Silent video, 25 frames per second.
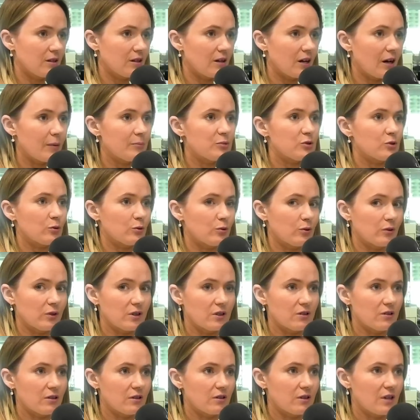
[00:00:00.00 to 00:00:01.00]
Absolutely
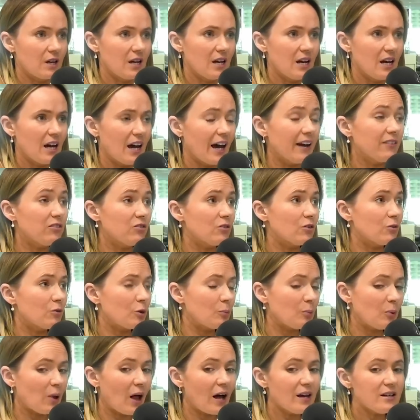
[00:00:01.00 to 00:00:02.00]
not. And the
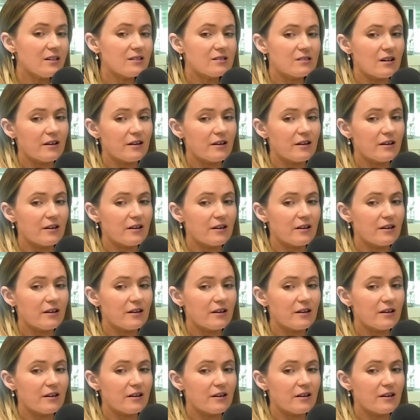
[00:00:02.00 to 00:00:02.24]
players,